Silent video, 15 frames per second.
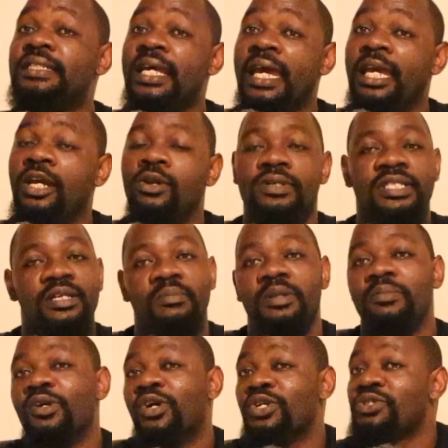taelo simply
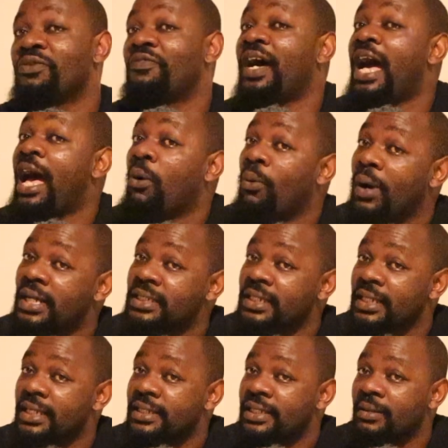because of i was
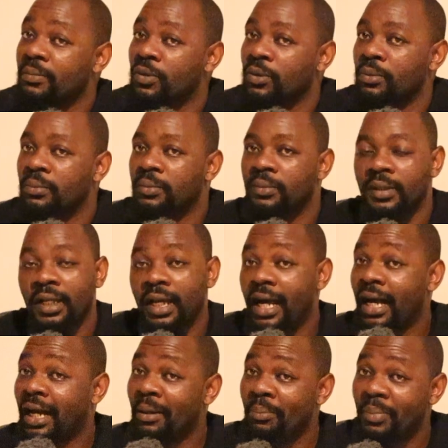in the steam room
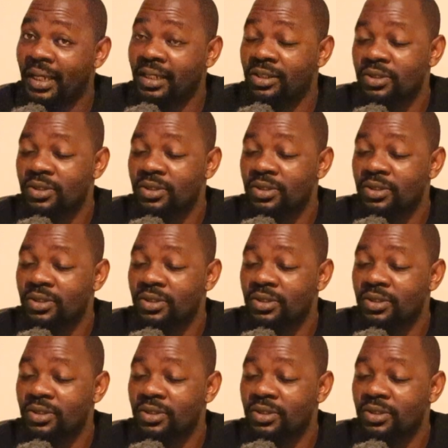i got bad